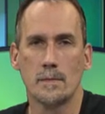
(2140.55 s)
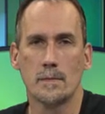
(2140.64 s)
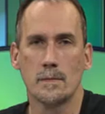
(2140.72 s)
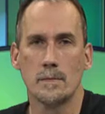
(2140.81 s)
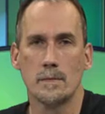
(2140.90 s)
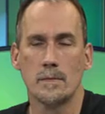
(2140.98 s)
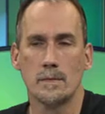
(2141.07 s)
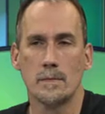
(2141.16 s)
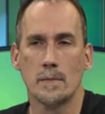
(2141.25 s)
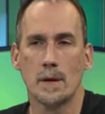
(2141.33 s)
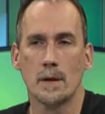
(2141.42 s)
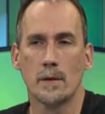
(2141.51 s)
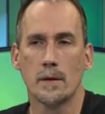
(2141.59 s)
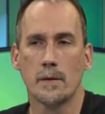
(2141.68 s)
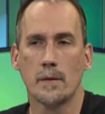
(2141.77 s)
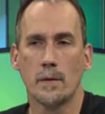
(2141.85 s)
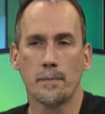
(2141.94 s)
Why was Hitler wrong?
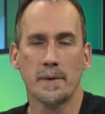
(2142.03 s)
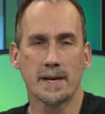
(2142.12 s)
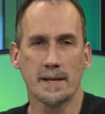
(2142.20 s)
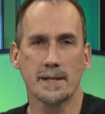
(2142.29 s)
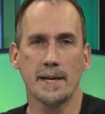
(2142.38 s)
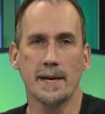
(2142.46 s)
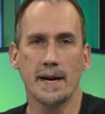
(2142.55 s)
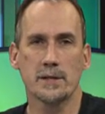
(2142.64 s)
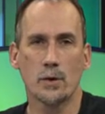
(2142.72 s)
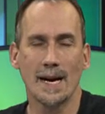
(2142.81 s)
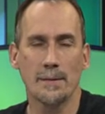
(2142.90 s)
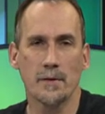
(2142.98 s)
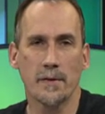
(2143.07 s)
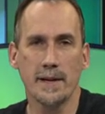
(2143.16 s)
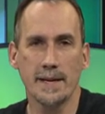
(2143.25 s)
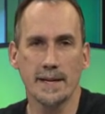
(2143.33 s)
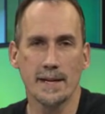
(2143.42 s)
Because he had tribal
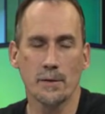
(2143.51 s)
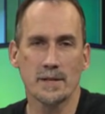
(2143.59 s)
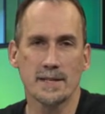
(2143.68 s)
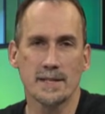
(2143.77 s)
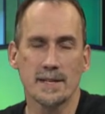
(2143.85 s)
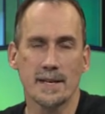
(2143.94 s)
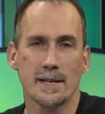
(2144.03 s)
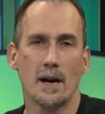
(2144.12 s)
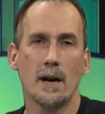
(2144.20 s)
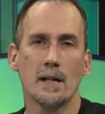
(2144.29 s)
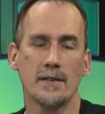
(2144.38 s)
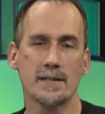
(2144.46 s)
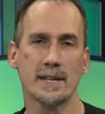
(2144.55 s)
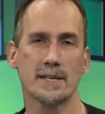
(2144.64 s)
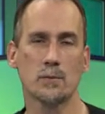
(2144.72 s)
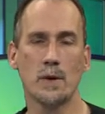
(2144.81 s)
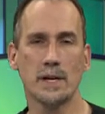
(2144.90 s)
thinking. He wasn't seeing all of us
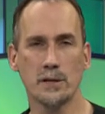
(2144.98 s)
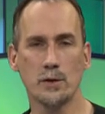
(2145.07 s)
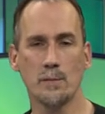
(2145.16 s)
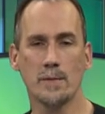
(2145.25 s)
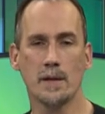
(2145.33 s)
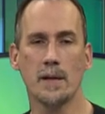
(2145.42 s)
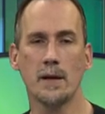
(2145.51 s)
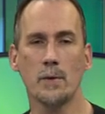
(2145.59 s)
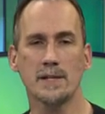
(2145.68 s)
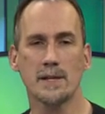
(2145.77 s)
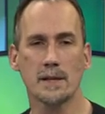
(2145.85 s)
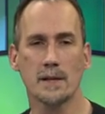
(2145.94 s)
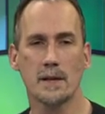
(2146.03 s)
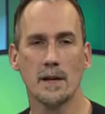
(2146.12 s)
Why as one. He, he wasn't.